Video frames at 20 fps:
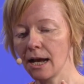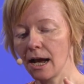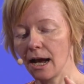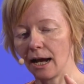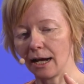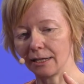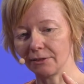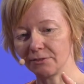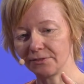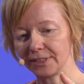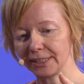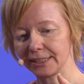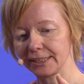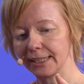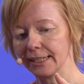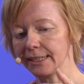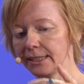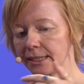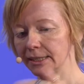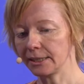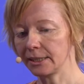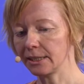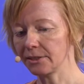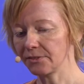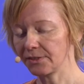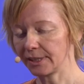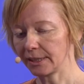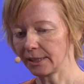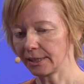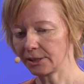the state until
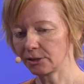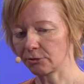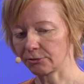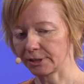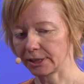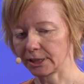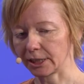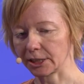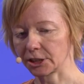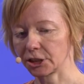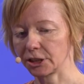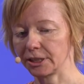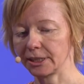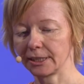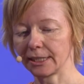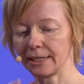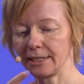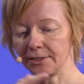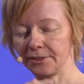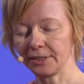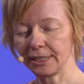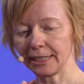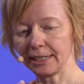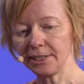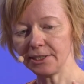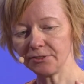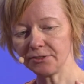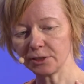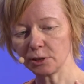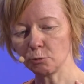the last transactions. And
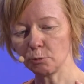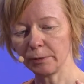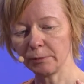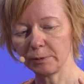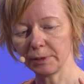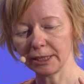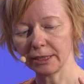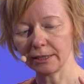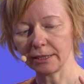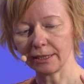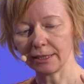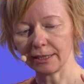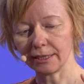if we will